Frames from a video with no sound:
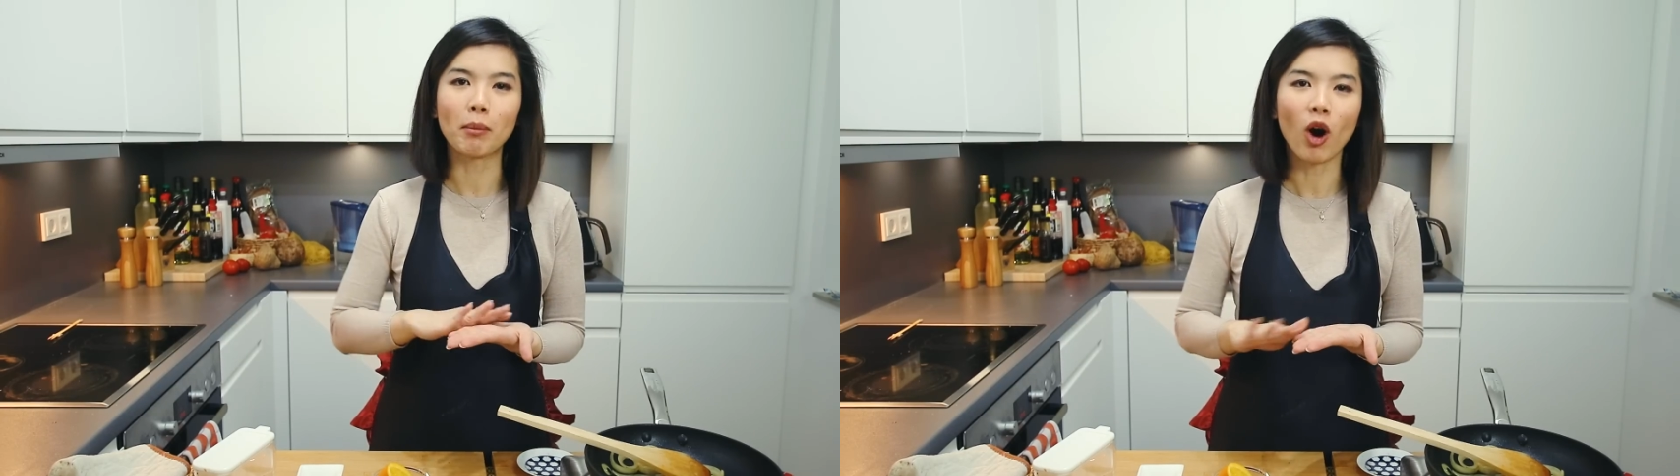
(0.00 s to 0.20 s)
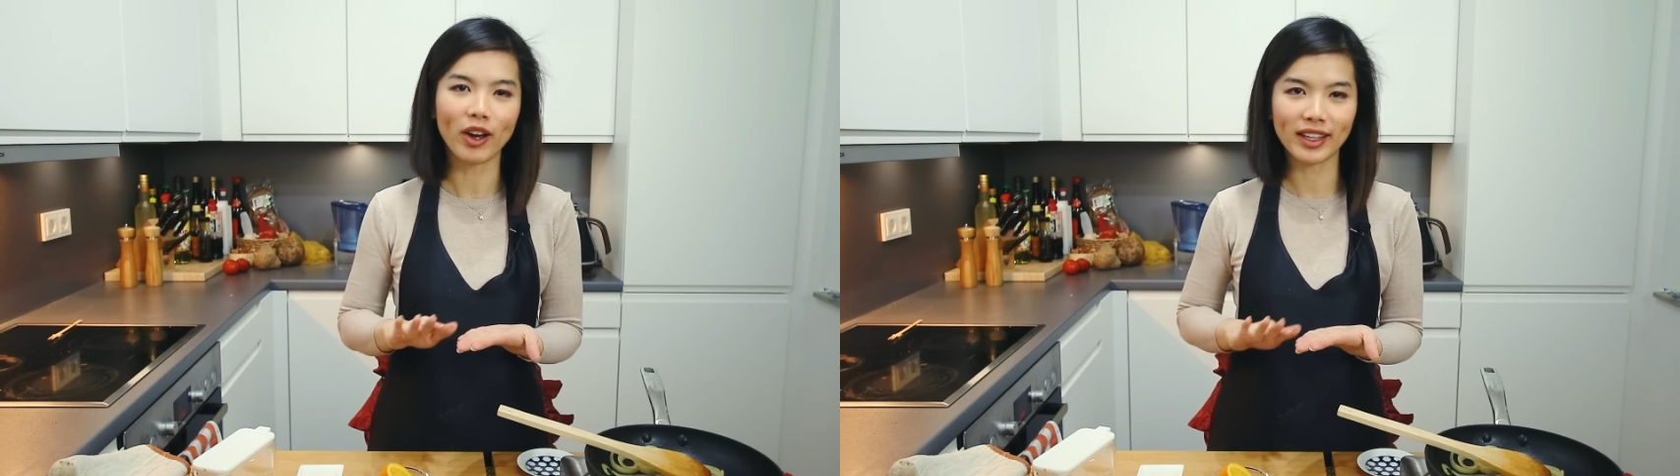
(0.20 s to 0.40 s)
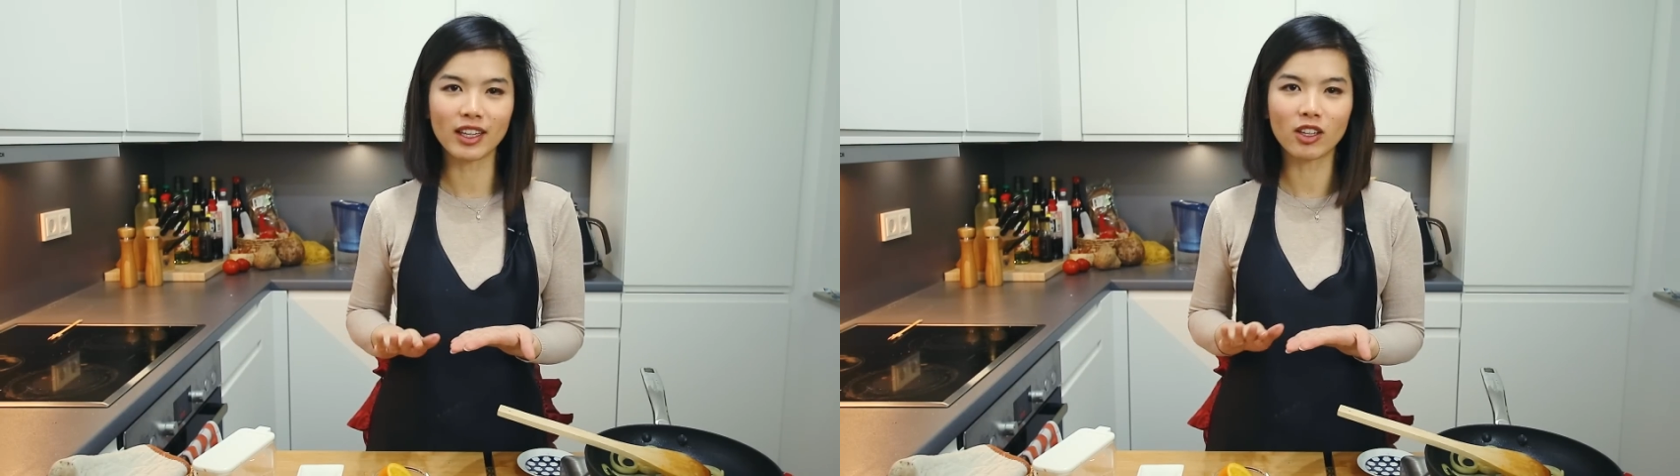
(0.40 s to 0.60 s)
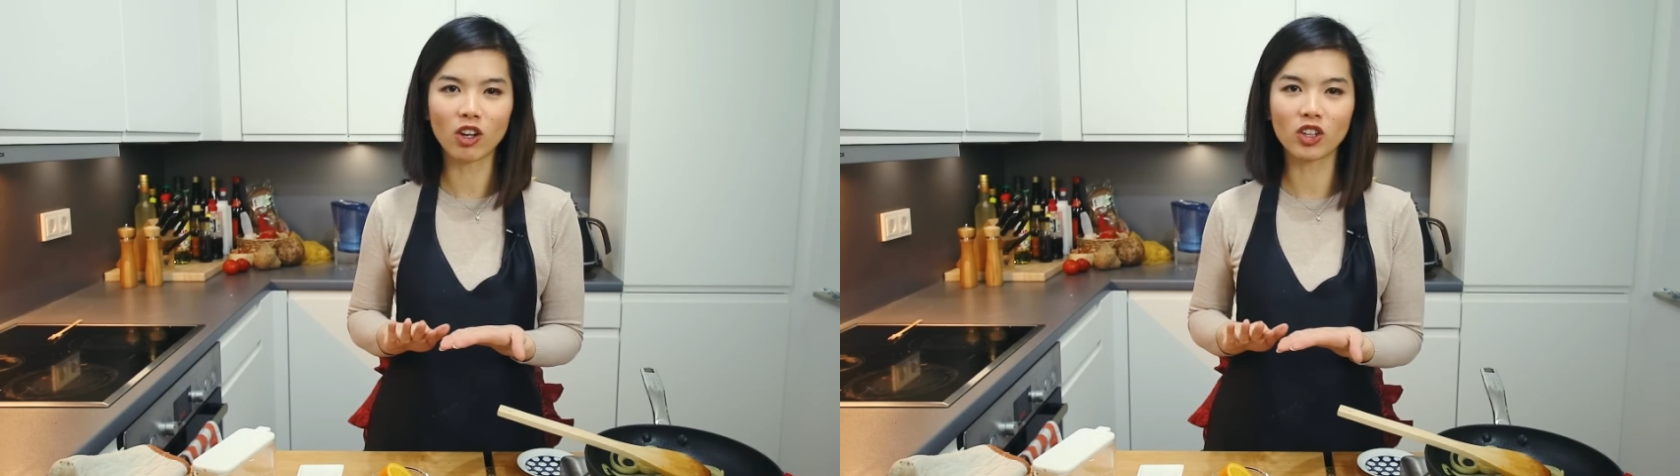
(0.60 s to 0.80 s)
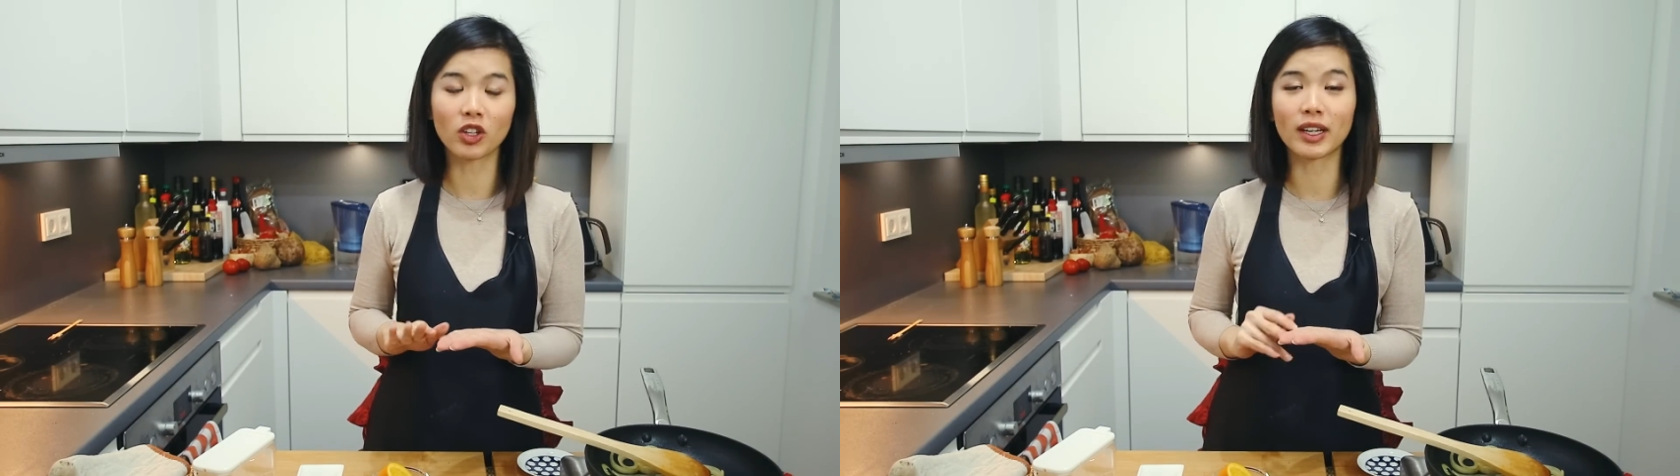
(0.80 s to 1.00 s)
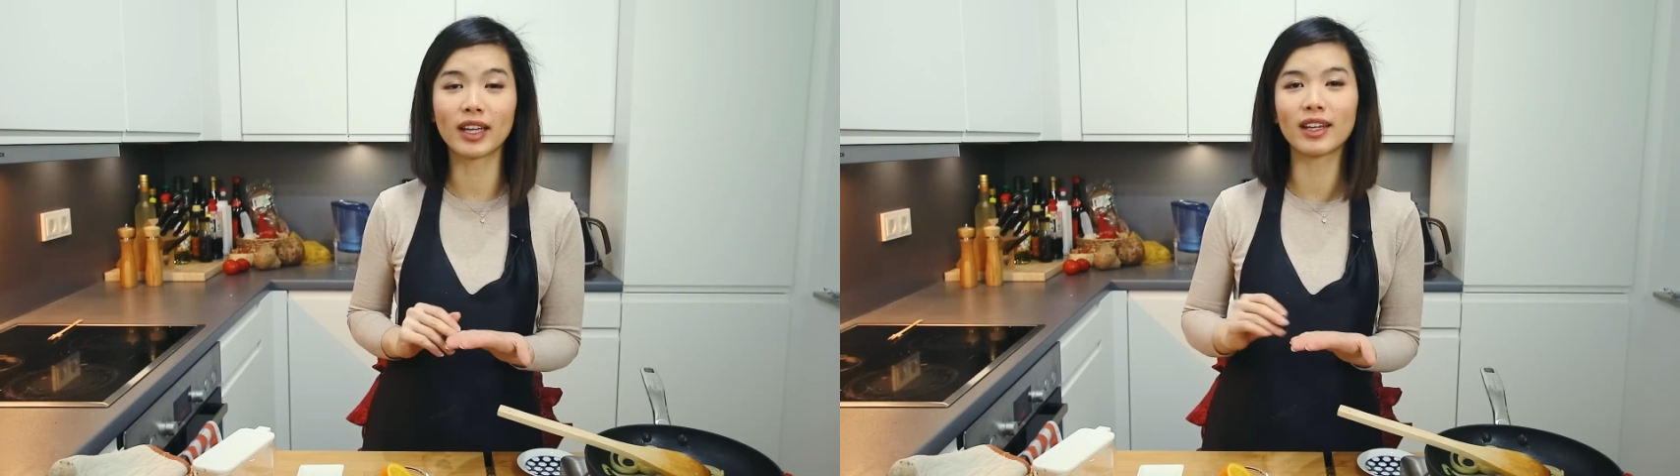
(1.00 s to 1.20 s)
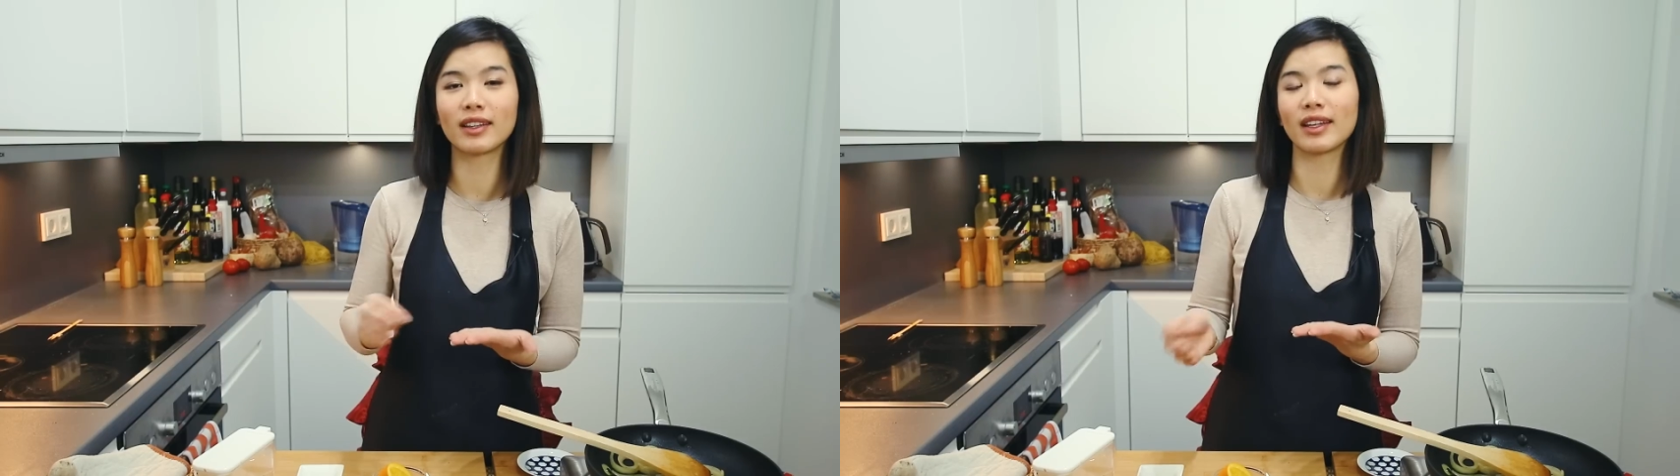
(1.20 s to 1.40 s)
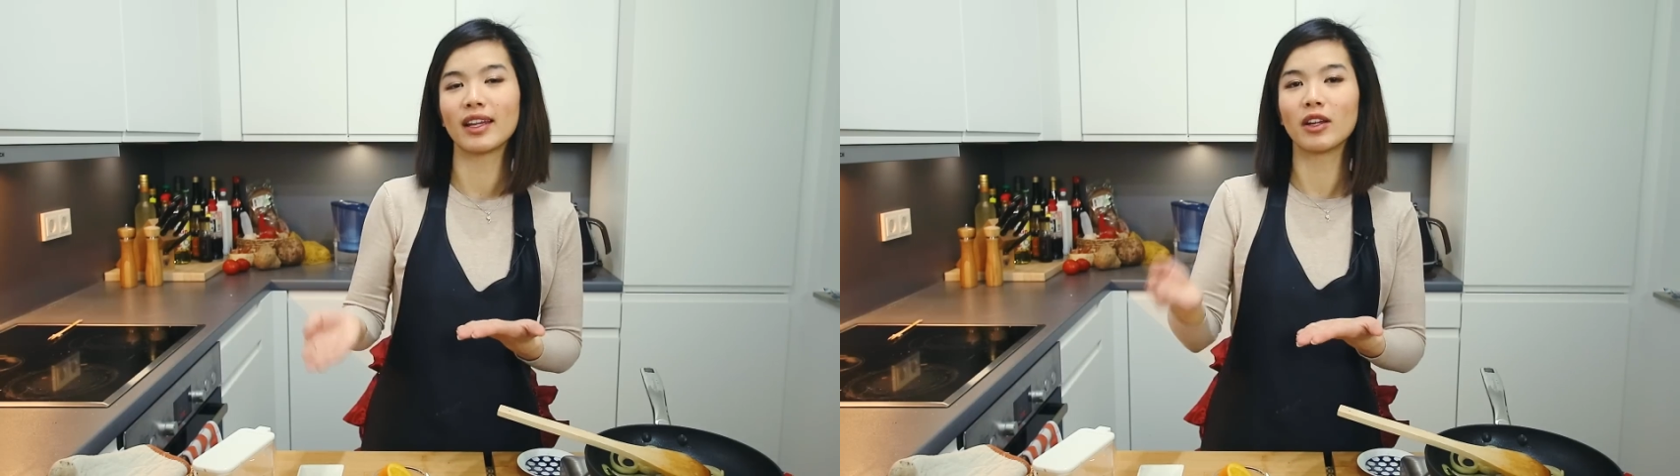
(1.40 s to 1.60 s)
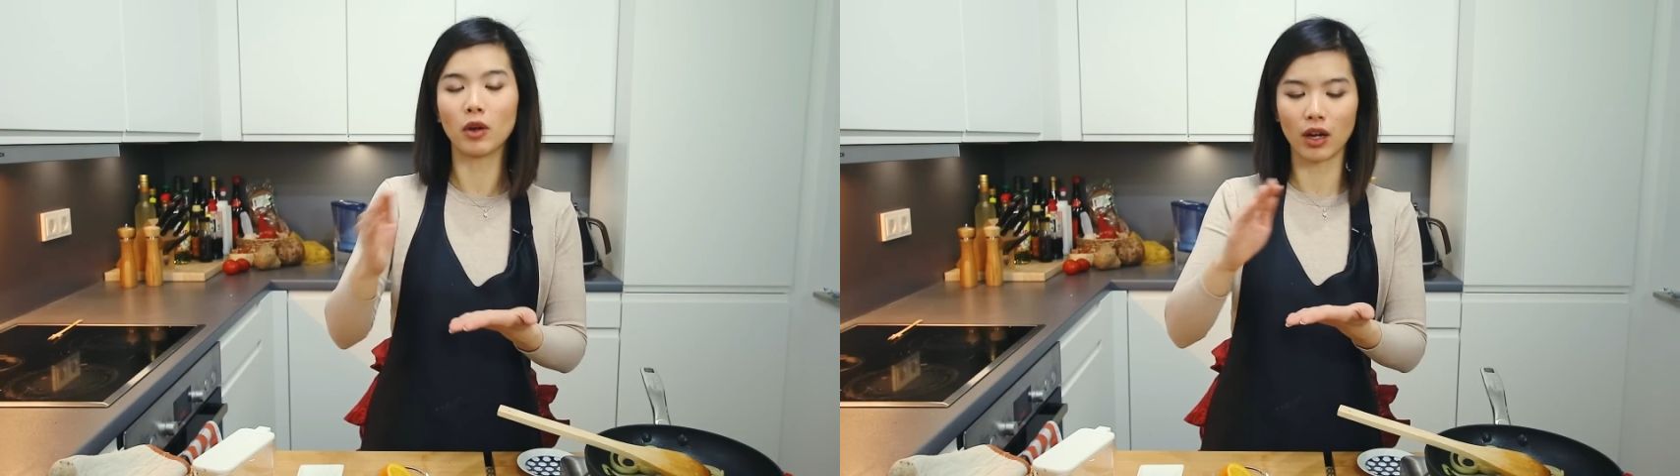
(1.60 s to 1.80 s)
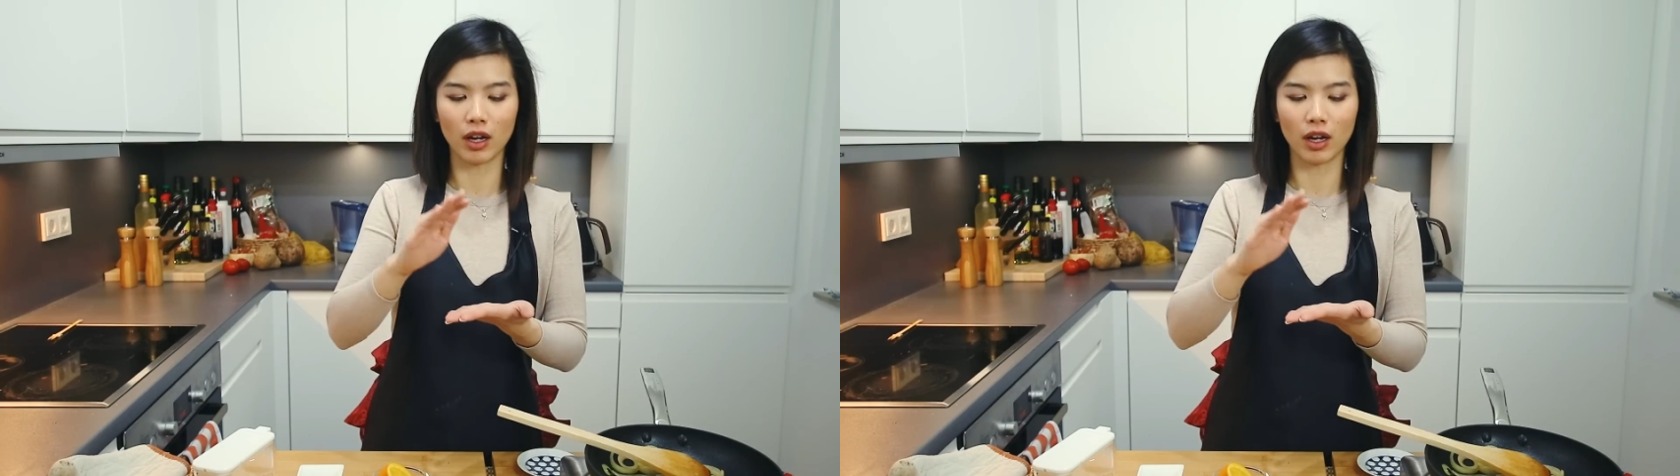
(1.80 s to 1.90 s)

hoisin sauce on it, and then